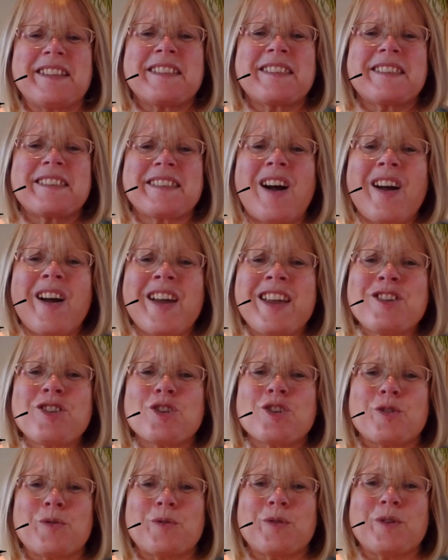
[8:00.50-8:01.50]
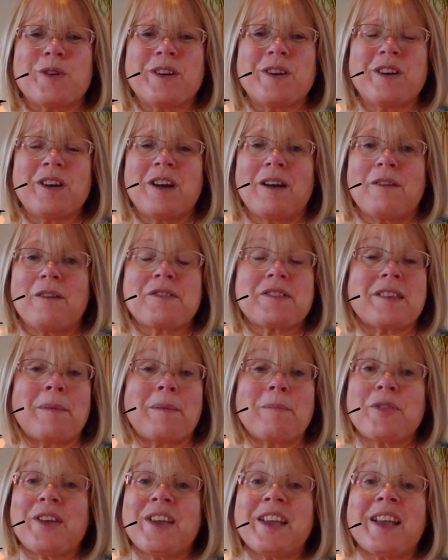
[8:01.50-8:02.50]
inside you of
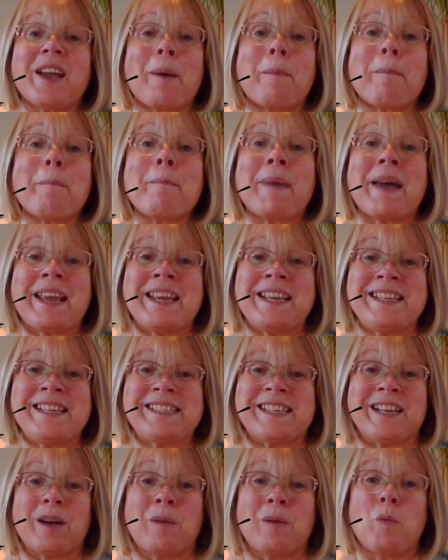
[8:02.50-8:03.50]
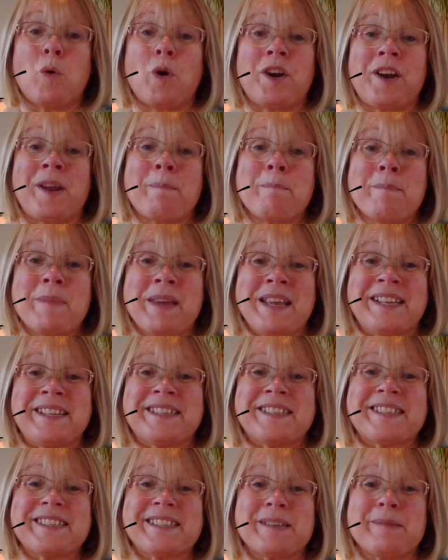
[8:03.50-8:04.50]
something amazing and what it
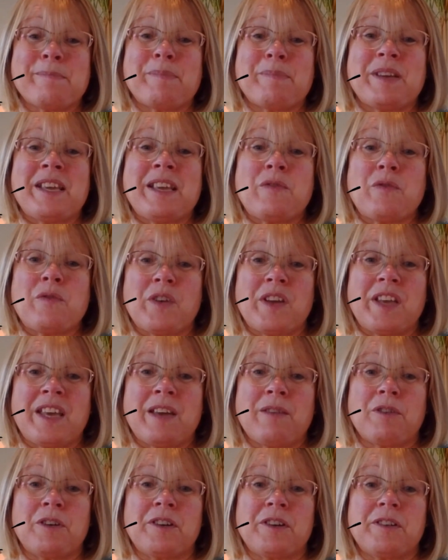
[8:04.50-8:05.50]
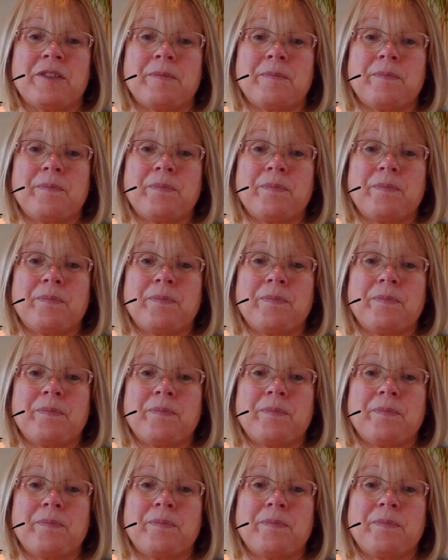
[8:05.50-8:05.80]
means to be forgiven.